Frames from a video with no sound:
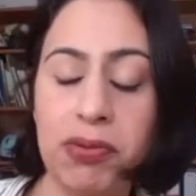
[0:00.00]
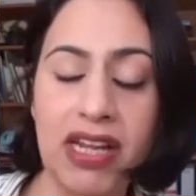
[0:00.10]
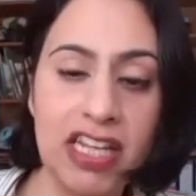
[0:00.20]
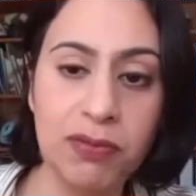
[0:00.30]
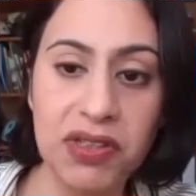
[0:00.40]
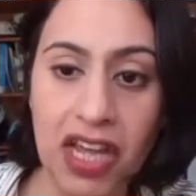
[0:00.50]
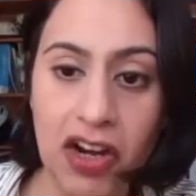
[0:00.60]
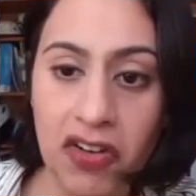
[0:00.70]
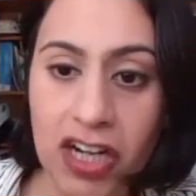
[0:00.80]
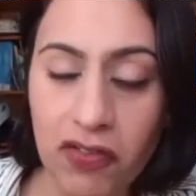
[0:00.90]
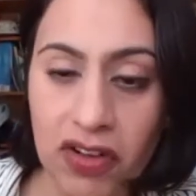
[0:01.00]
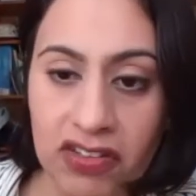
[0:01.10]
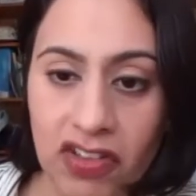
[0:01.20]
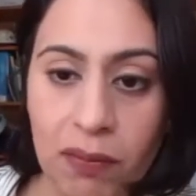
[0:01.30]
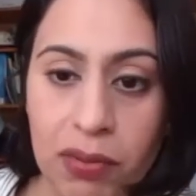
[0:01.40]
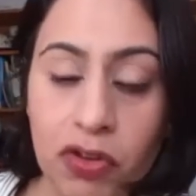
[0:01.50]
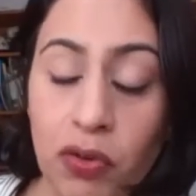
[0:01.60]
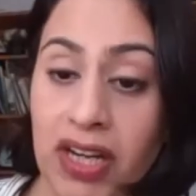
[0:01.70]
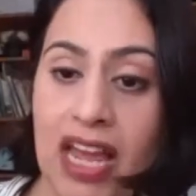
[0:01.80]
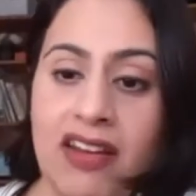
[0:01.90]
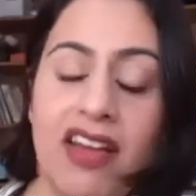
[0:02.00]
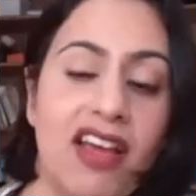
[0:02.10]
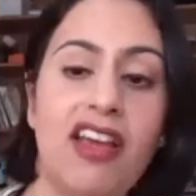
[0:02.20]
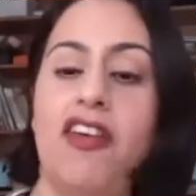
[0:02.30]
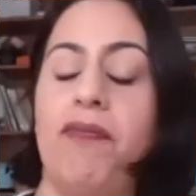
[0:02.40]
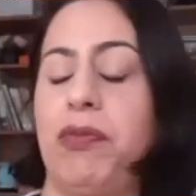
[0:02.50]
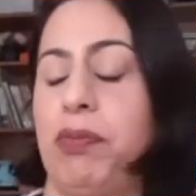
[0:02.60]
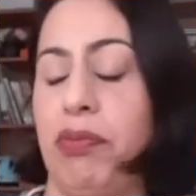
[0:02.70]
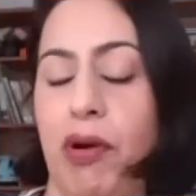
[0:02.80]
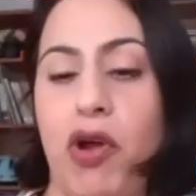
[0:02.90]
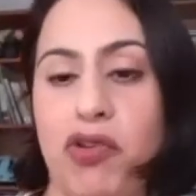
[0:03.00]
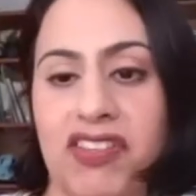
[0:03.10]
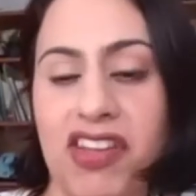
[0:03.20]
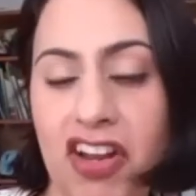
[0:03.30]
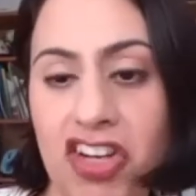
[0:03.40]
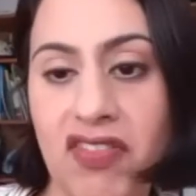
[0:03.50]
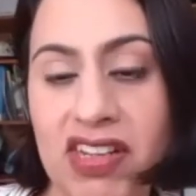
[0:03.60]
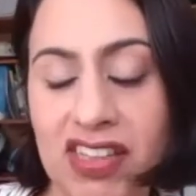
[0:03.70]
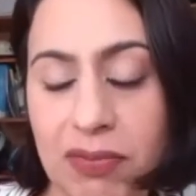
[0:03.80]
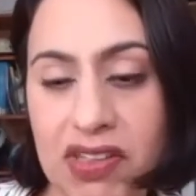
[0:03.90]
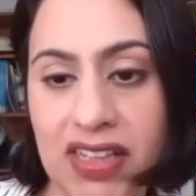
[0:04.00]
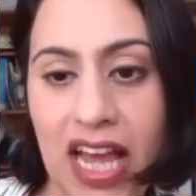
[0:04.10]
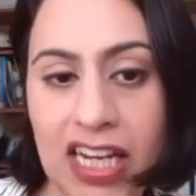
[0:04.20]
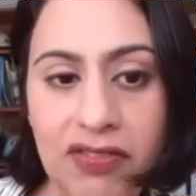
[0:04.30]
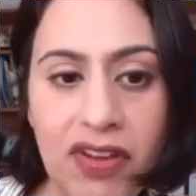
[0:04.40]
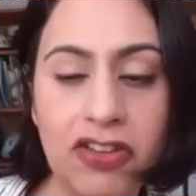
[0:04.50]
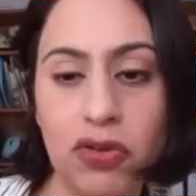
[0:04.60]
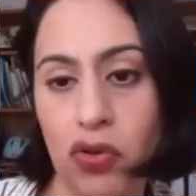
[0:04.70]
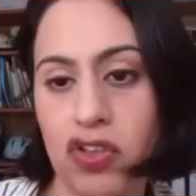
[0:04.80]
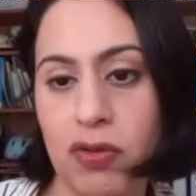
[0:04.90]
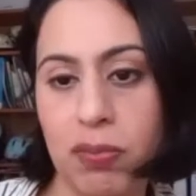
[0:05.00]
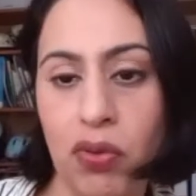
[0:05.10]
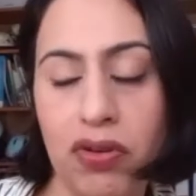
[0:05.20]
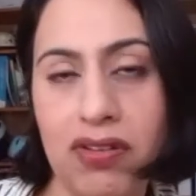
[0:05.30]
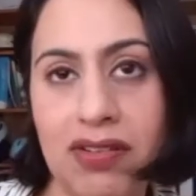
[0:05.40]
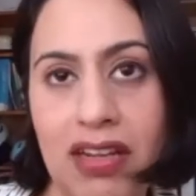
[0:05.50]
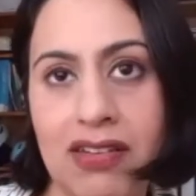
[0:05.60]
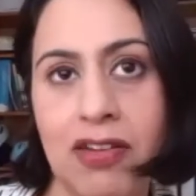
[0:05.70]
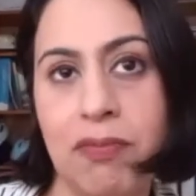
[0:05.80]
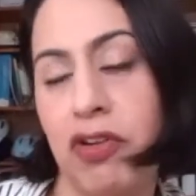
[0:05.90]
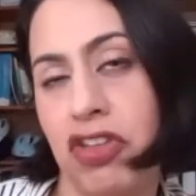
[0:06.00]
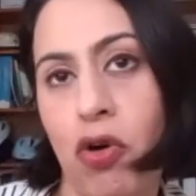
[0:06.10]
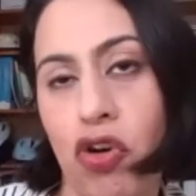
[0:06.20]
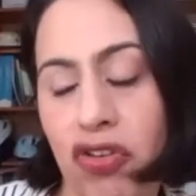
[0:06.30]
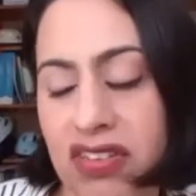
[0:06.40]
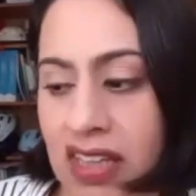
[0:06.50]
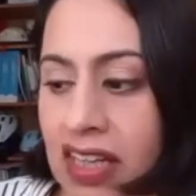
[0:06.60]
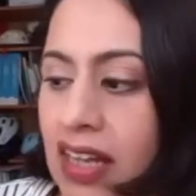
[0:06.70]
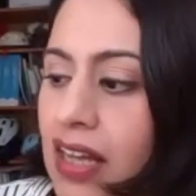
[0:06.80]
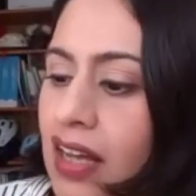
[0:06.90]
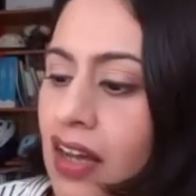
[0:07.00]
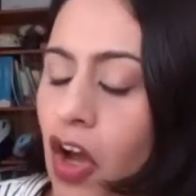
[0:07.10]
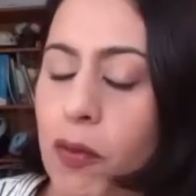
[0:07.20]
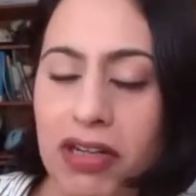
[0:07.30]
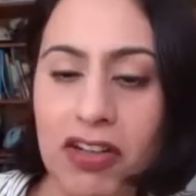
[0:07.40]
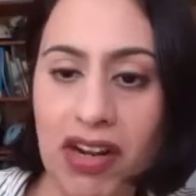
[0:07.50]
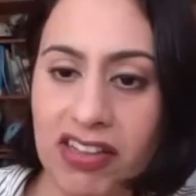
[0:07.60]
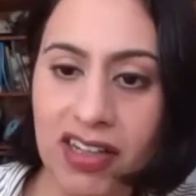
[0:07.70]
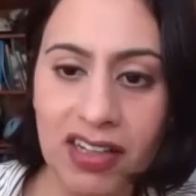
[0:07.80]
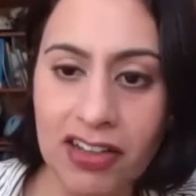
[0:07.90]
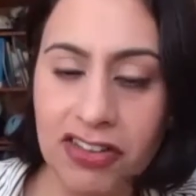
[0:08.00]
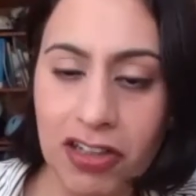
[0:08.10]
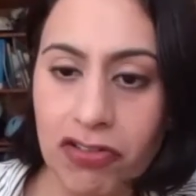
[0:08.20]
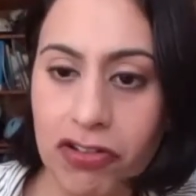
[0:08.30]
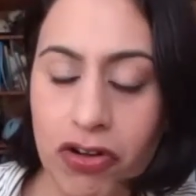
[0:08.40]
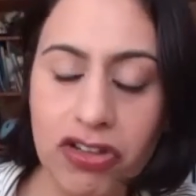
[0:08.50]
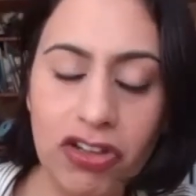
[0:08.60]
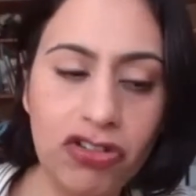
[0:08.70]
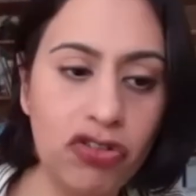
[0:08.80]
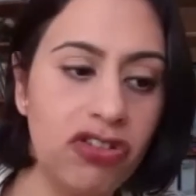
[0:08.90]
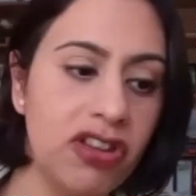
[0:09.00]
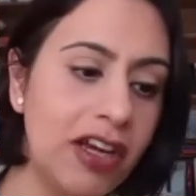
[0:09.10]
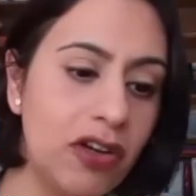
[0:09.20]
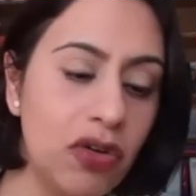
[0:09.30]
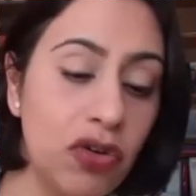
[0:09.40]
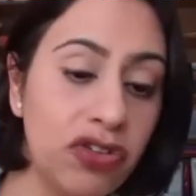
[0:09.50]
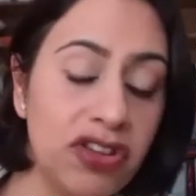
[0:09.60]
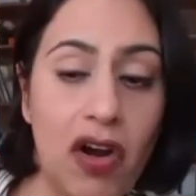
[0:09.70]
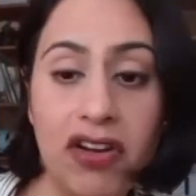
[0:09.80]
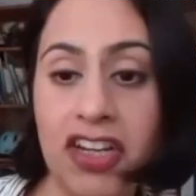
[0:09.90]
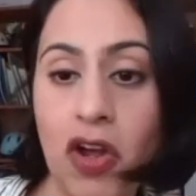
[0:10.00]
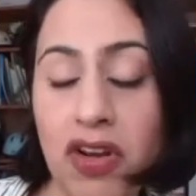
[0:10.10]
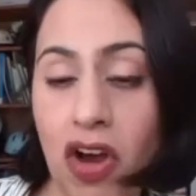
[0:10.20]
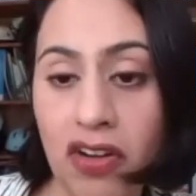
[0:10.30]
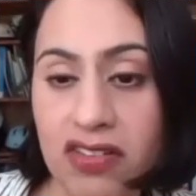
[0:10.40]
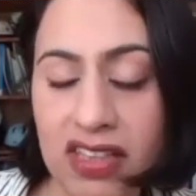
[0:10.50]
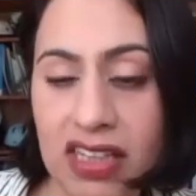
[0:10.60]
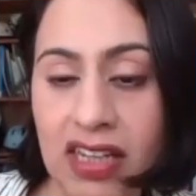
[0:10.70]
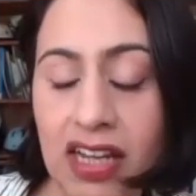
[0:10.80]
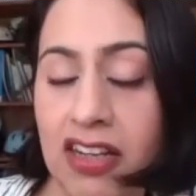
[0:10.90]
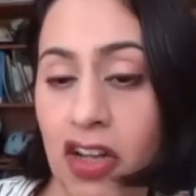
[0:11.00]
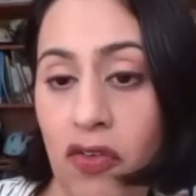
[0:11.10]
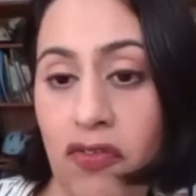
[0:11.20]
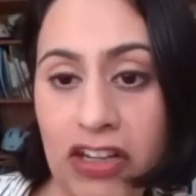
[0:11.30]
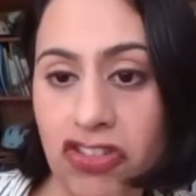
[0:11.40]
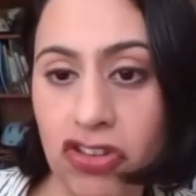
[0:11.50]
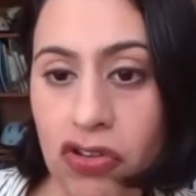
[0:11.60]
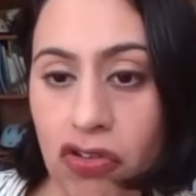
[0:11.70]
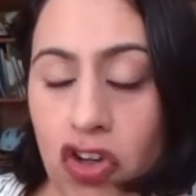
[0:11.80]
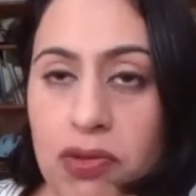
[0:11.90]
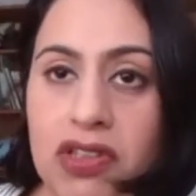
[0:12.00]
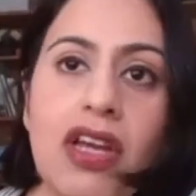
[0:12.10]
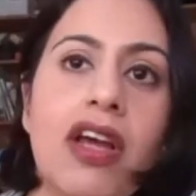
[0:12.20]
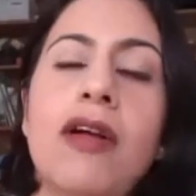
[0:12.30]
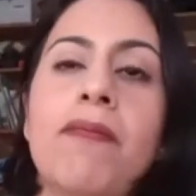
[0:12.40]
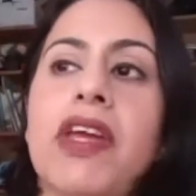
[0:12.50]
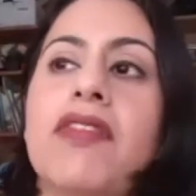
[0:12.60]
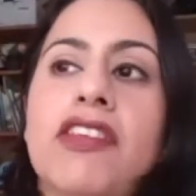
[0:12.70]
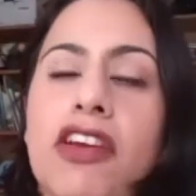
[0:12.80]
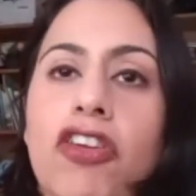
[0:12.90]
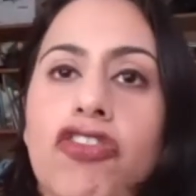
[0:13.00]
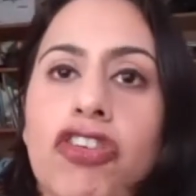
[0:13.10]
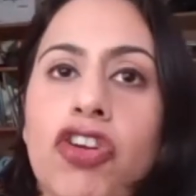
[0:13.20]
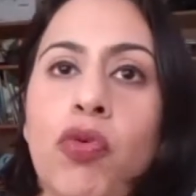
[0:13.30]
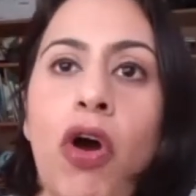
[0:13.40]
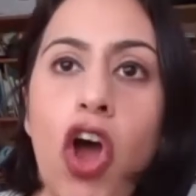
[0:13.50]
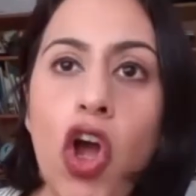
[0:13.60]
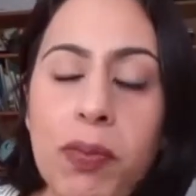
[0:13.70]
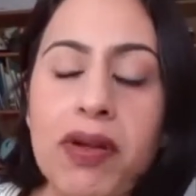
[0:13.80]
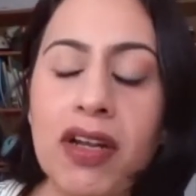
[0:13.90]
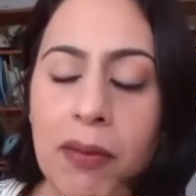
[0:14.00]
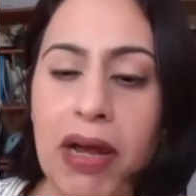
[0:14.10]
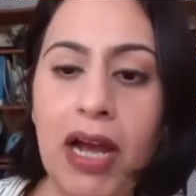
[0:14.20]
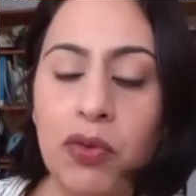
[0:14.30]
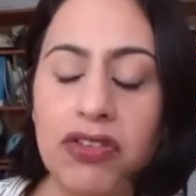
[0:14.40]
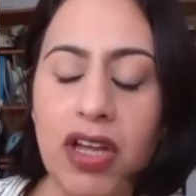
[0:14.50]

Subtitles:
like Hizb ut-Tahrir, for example, who, again, promoting the idea of an Islamist caliphate, do not support democracy, openly radicalizing and recruiting children to their cause. There are neo-Nazi and neo-fascist groups in this country who are open about